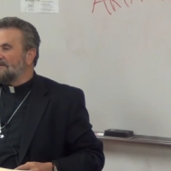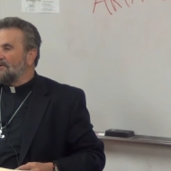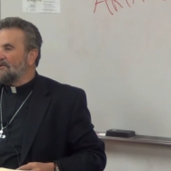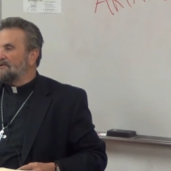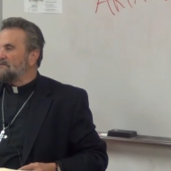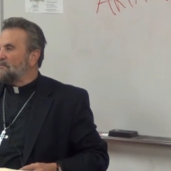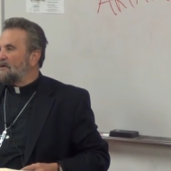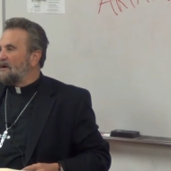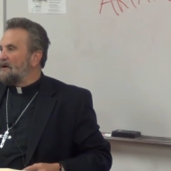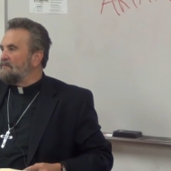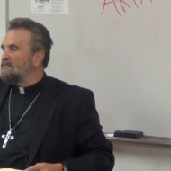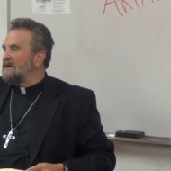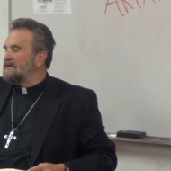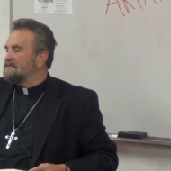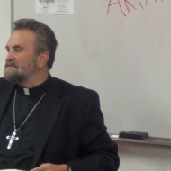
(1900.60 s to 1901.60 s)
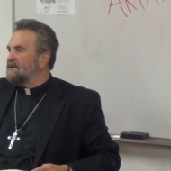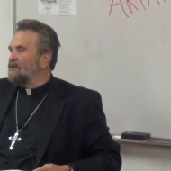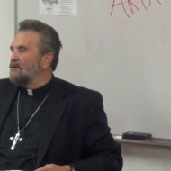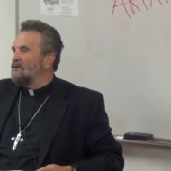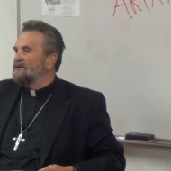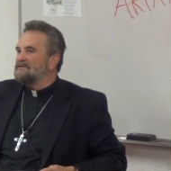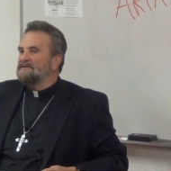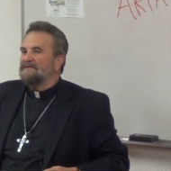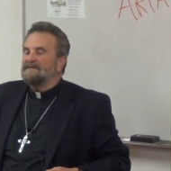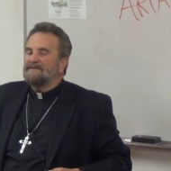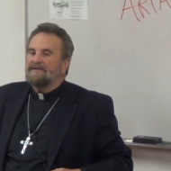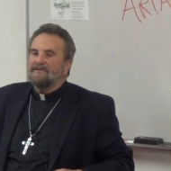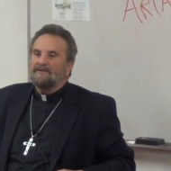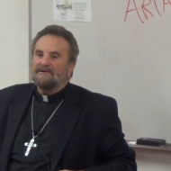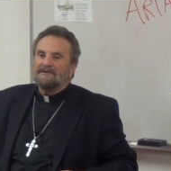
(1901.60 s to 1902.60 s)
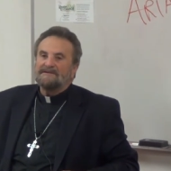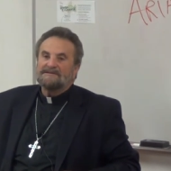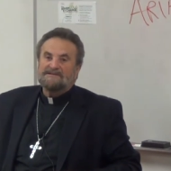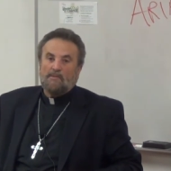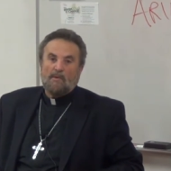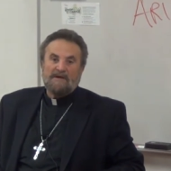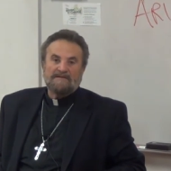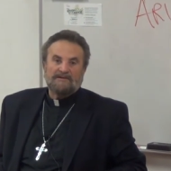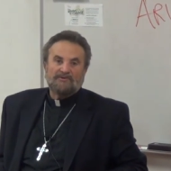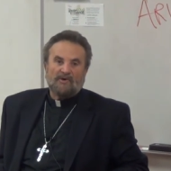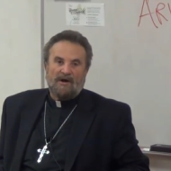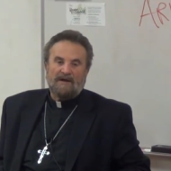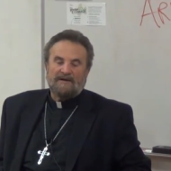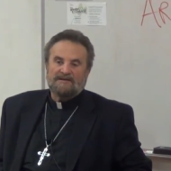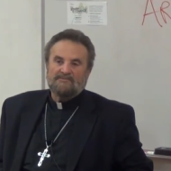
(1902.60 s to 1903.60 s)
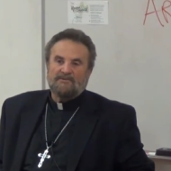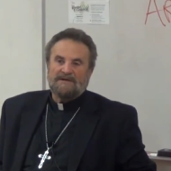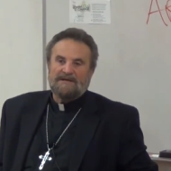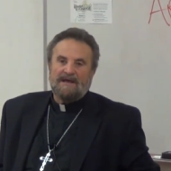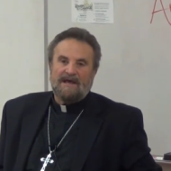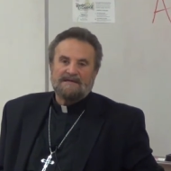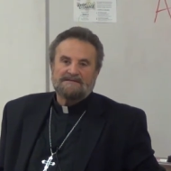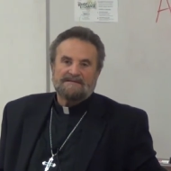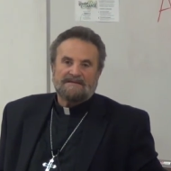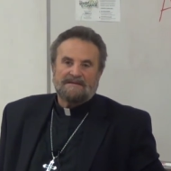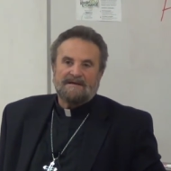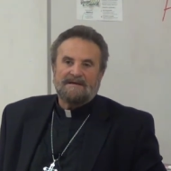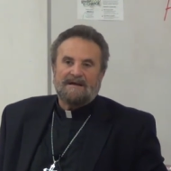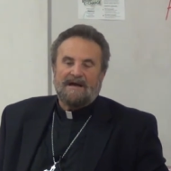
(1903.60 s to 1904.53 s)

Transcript: Lord's Prayer because the Lord is the one that taught us when he asked